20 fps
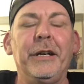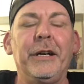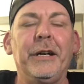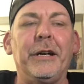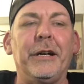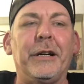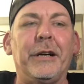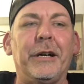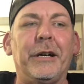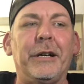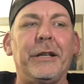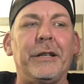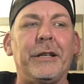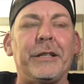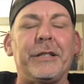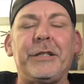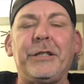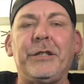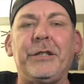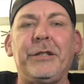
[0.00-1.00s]
I
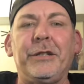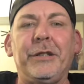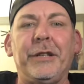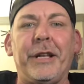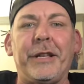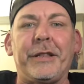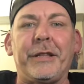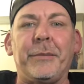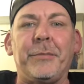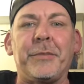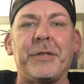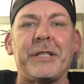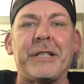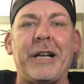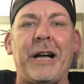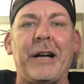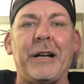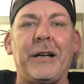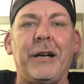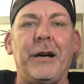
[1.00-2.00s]
like to let them
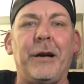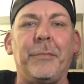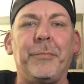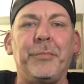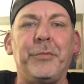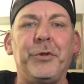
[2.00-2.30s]
stack up,